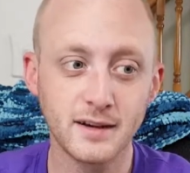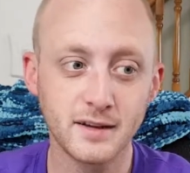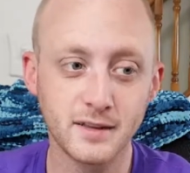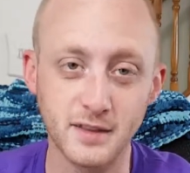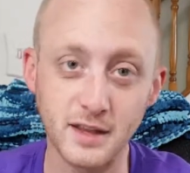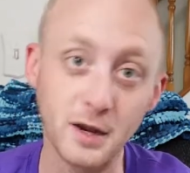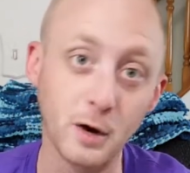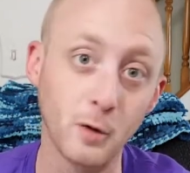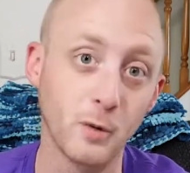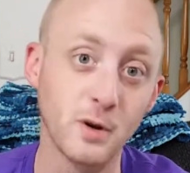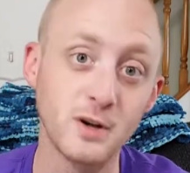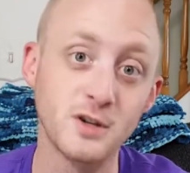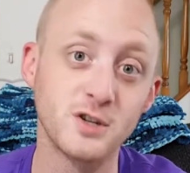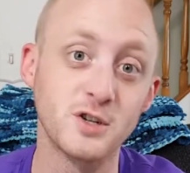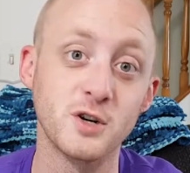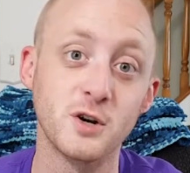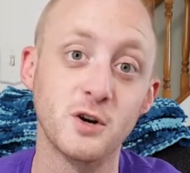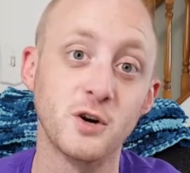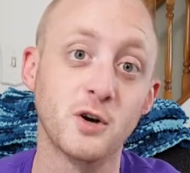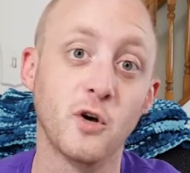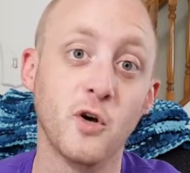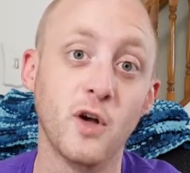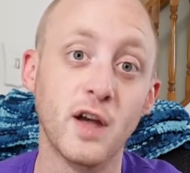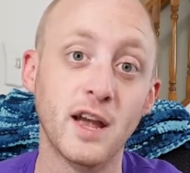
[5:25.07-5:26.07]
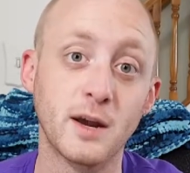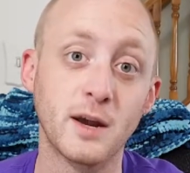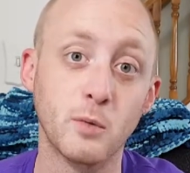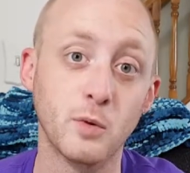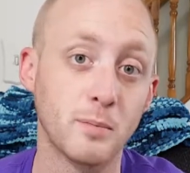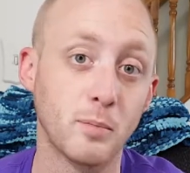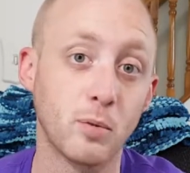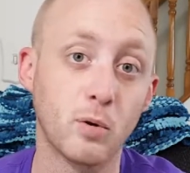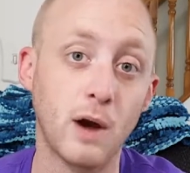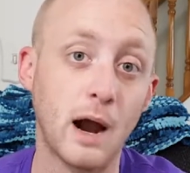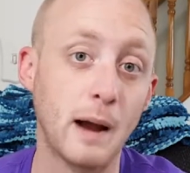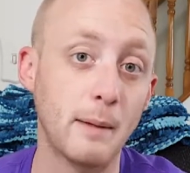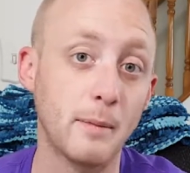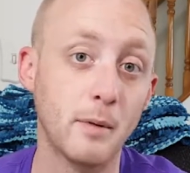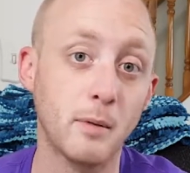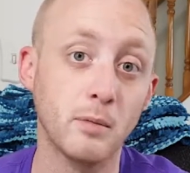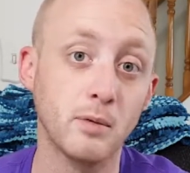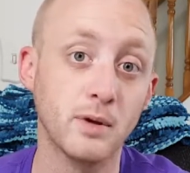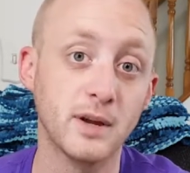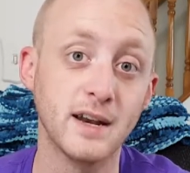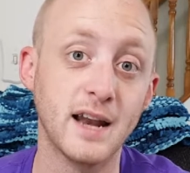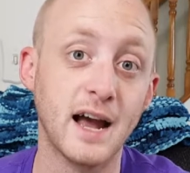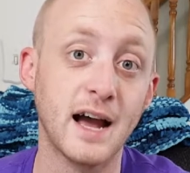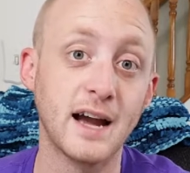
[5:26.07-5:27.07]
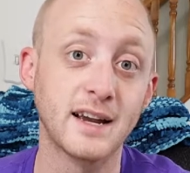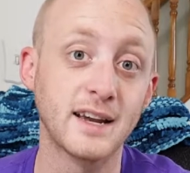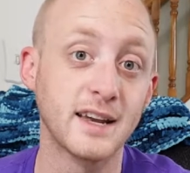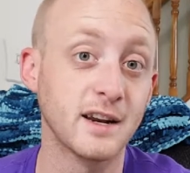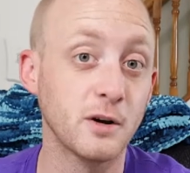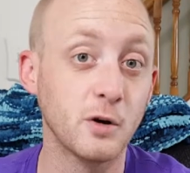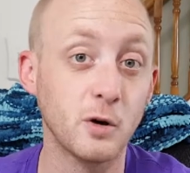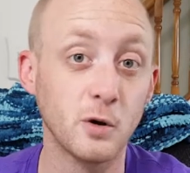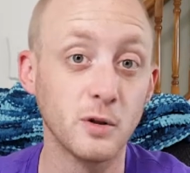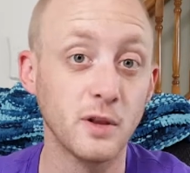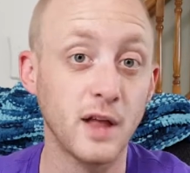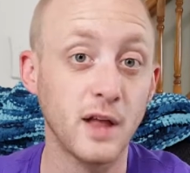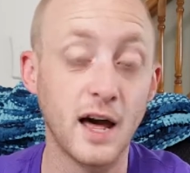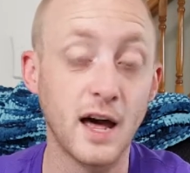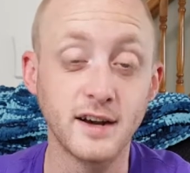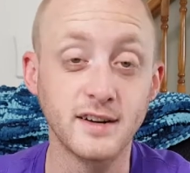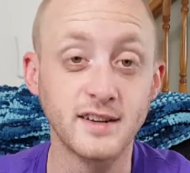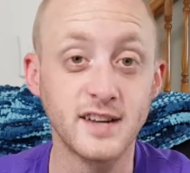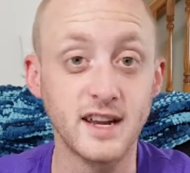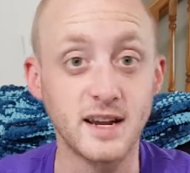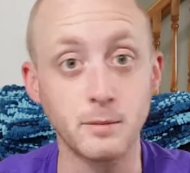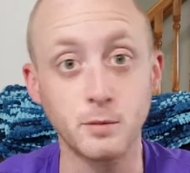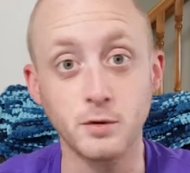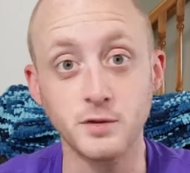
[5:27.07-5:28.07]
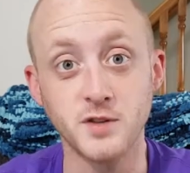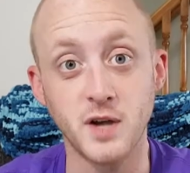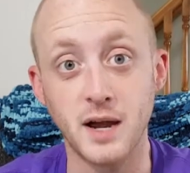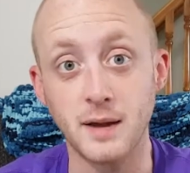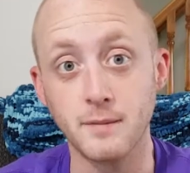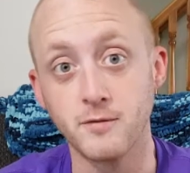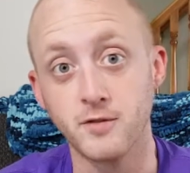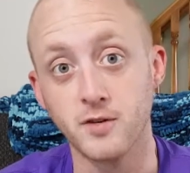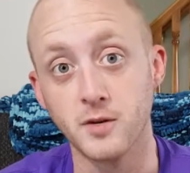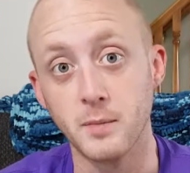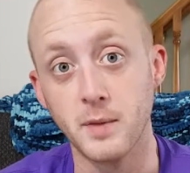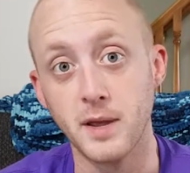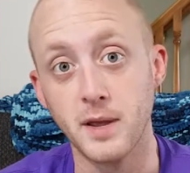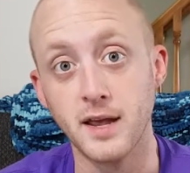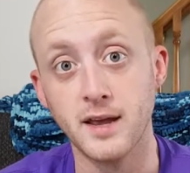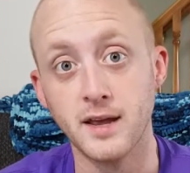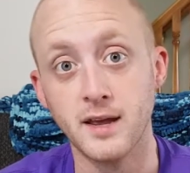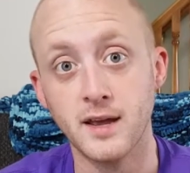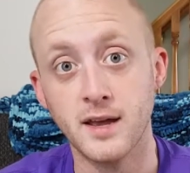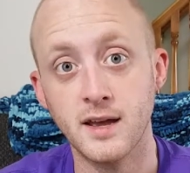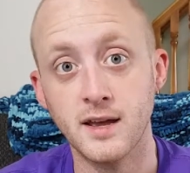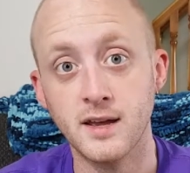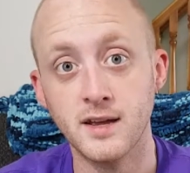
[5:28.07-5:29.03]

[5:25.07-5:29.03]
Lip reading: the original Clank would probably not get a whole lot of table time for me.